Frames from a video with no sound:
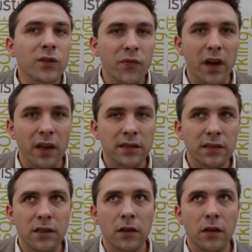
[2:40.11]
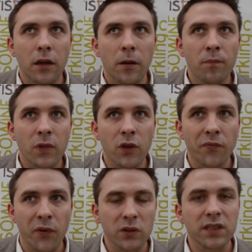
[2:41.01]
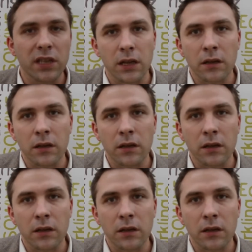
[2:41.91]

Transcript: So far it's the, the fourth year